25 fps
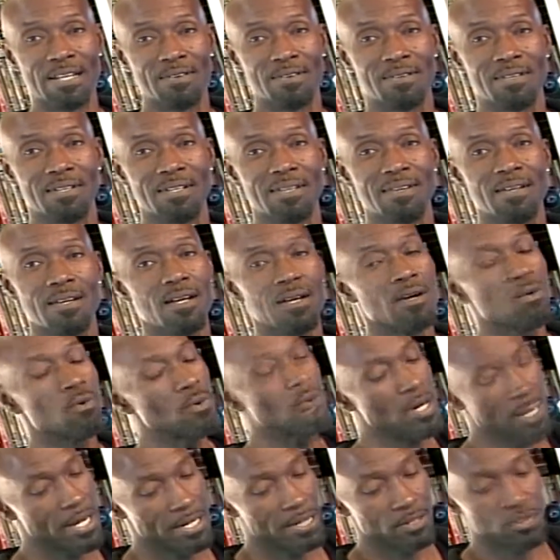
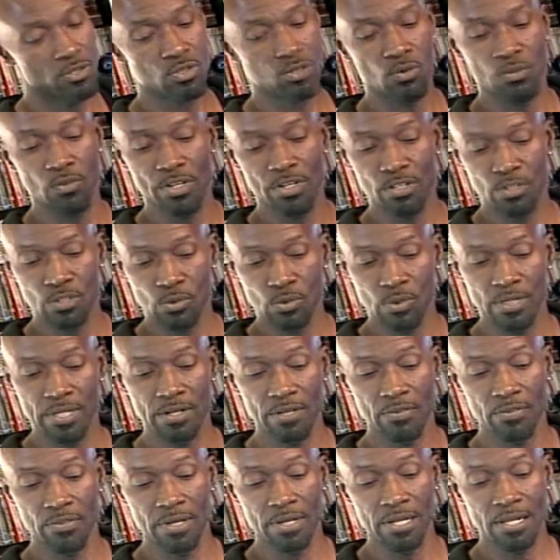Right, so they're doing
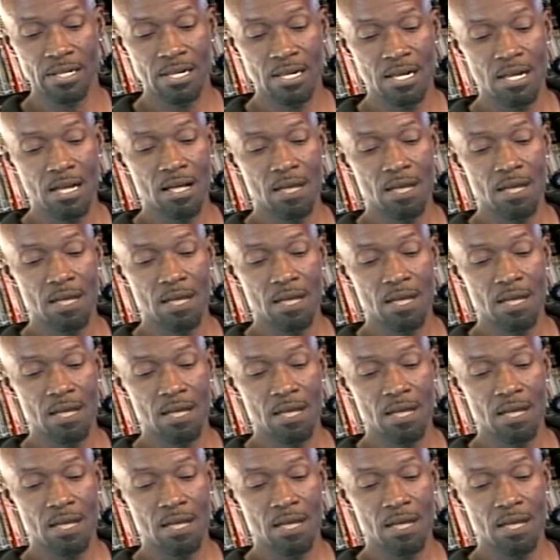their thing.